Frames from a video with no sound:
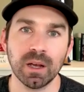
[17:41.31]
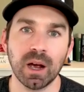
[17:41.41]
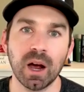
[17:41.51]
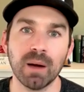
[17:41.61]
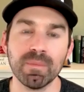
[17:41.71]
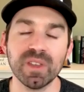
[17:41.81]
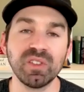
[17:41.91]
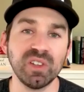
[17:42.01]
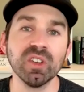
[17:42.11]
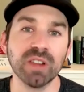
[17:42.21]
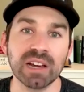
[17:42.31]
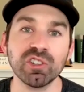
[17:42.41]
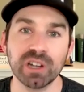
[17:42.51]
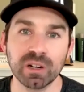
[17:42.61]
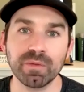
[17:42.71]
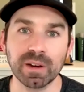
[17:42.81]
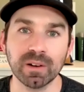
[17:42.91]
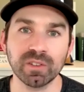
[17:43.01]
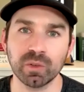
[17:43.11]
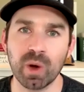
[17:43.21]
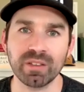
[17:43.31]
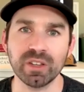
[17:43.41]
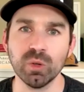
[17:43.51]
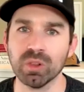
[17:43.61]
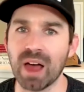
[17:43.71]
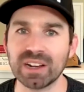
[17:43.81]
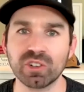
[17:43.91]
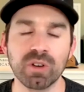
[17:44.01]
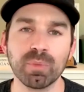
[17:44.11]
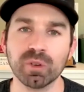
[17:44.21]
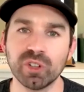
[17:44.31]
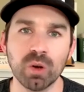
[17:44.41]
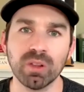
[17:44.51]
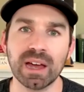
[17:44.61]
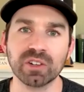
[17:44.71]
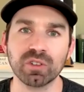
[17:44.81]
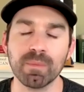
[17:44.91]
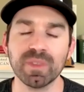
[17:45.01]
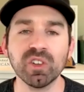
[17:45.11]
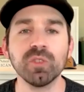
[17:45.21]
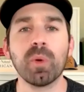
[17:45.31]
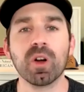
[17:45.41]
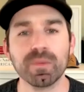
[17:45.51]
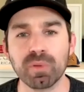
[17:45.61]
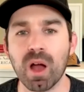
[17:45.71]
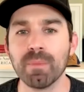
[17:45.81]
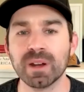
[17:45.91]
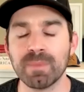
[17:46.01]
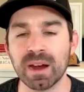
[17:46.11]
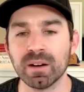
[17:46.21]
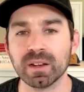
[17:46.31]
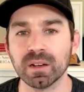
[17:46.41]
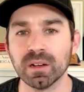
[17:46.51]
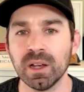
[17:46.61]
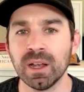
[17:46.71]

Um, this is election interference, and whether you like Trump or don't like Trump, this is part of the problem in America.